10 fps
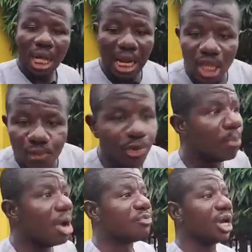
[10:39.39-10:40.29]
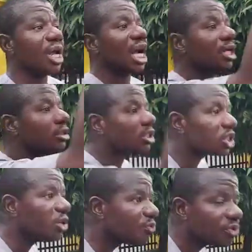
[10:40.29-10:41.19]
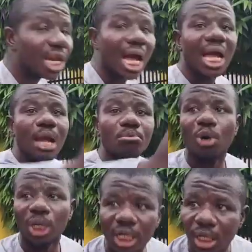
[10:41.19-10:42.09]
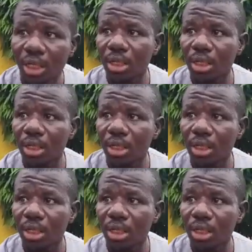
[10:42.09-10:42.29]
And if Emefiele can thief that kind of money